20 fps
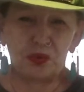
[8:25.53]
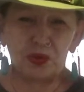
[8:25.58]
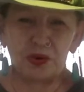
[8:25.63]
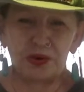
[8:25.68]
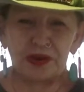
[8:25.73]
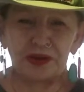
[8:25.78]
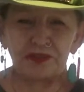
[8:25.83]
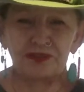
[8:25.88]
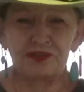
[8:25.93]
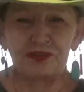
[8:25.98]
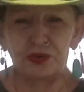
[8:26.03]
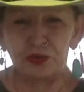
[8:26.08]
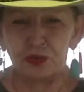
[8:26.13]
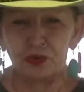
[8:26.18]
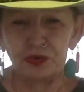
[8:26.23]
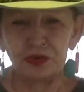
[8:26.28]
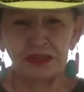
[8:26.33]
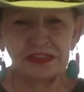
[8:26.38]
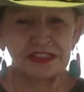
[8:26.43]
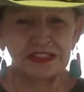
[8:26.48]
War
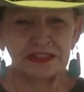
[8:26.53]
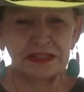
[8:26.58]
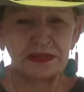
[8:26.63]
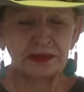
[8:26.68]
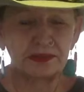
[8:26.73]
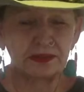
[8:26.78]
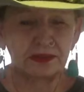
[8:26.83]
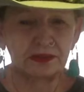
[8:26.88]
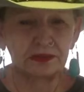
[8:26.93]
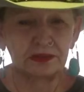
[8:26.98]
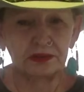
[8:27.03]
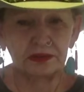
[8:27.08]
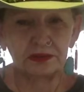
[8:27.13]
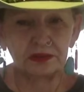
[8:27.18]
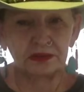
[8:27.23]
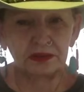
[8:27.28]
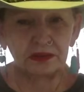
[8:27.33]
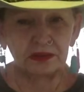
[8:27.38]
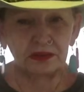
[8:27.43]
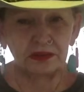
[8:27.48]
fools.
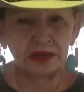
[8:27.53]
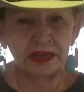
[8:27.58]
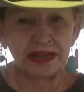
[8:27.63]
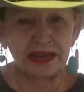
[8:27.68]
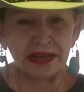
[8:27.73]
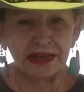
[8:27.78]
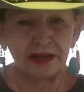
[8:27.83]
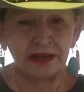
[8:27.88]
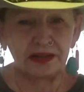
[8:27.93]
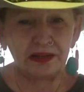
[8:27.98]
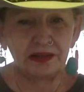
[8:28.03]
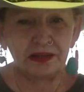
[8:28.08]
Okay?